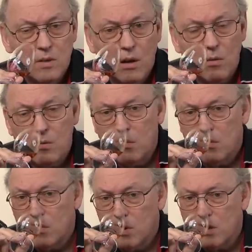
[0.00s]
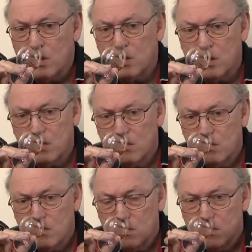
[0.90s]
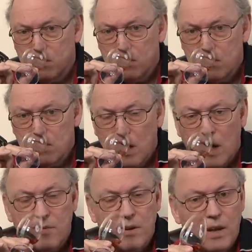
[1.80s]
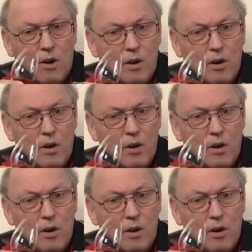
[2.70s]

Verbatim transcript: No, this is heavily